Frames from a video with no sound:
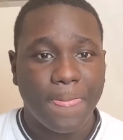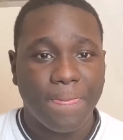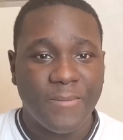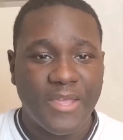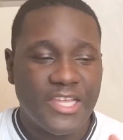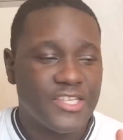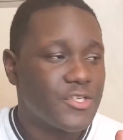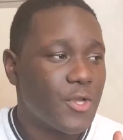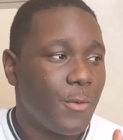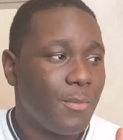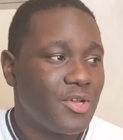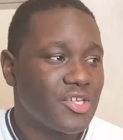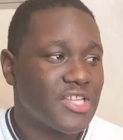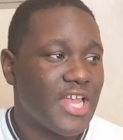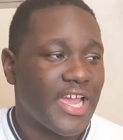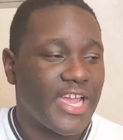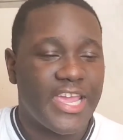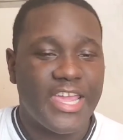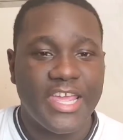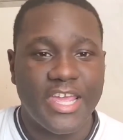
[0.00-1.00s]
It's almost
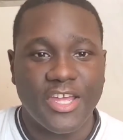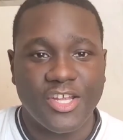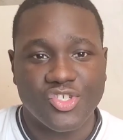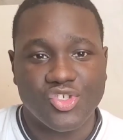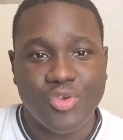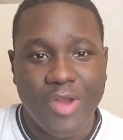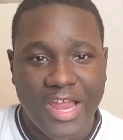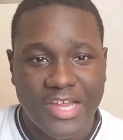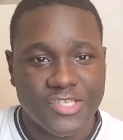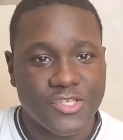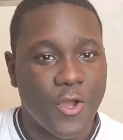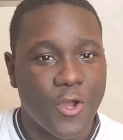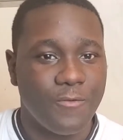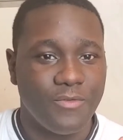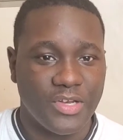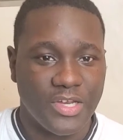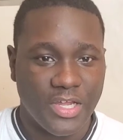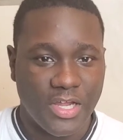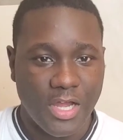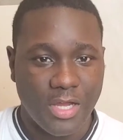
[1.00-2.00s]
like it attracts
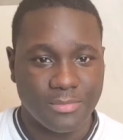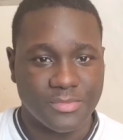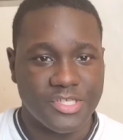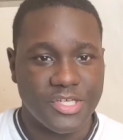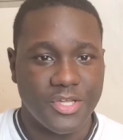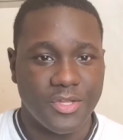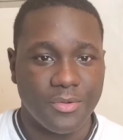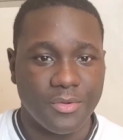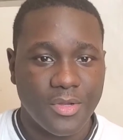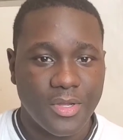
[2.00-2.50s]
COVID to come to you.